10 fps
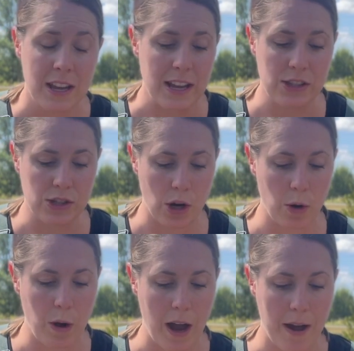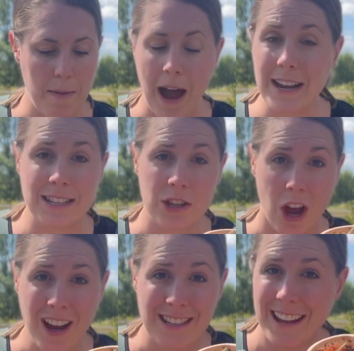And so um, I did
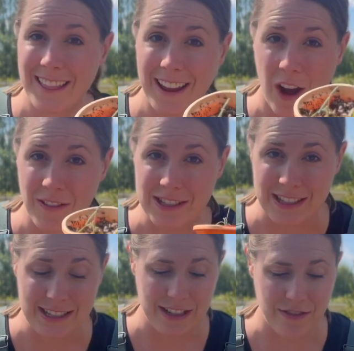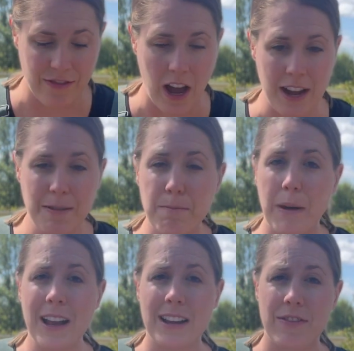not, and they obviously did fine,
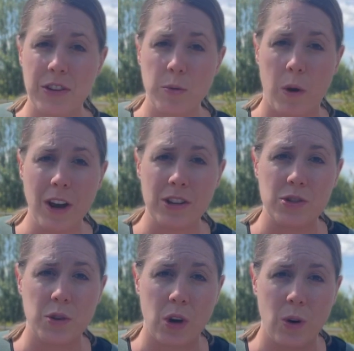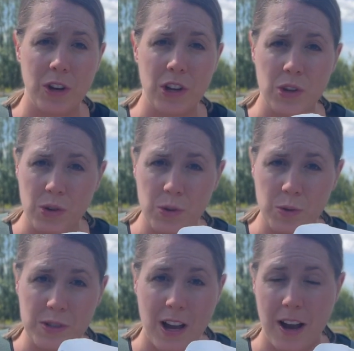but if you wanted, you could
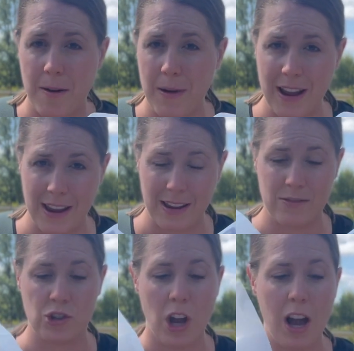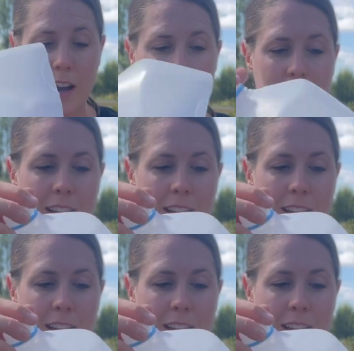use um, a jug